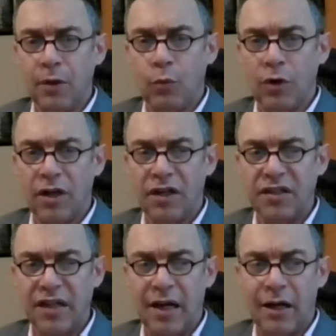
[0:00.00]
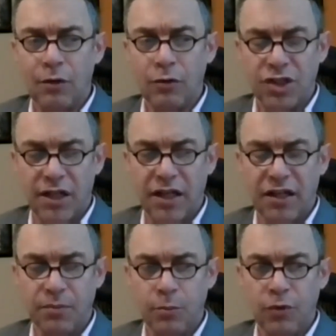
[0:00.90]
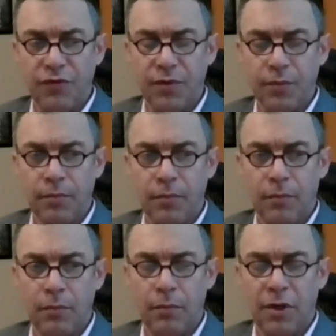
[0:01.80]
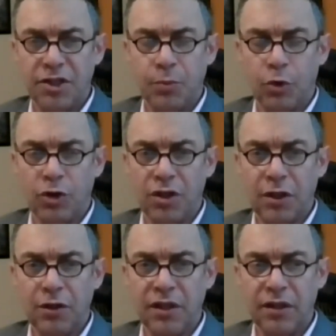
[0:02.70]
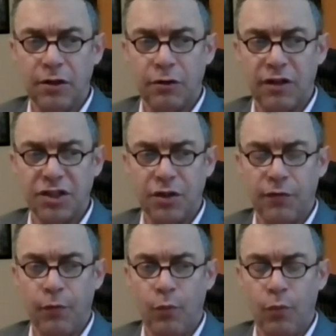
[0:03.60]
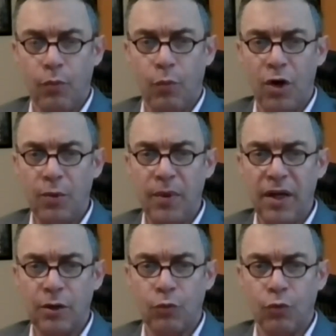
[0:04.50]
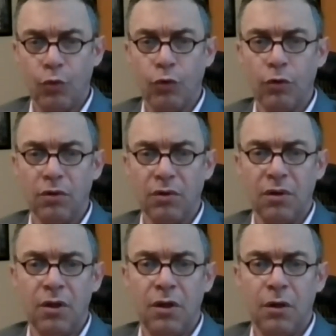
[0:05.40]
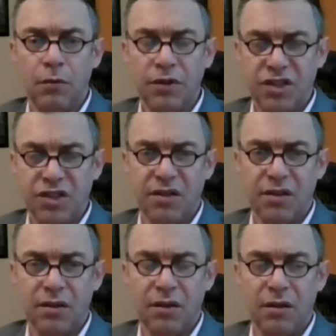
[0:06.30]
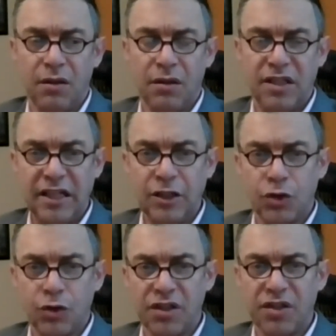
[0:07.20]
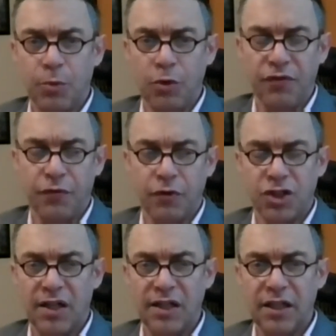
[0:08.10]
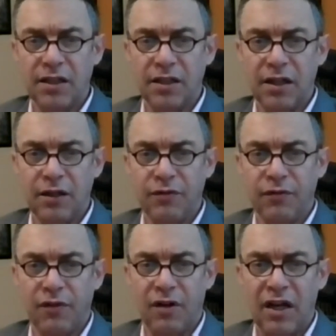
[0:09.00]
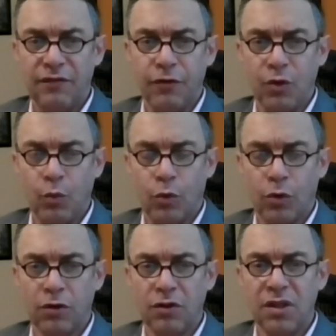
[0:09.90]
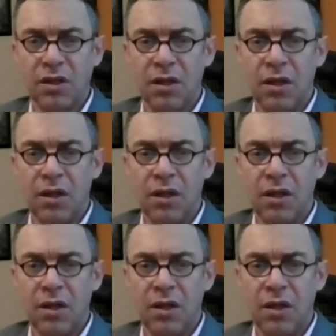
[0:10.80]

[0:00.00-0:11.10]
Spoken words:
Whereas now China has moved much more clearly in the direction of one-man rule, which is dangerous both for China and for the world,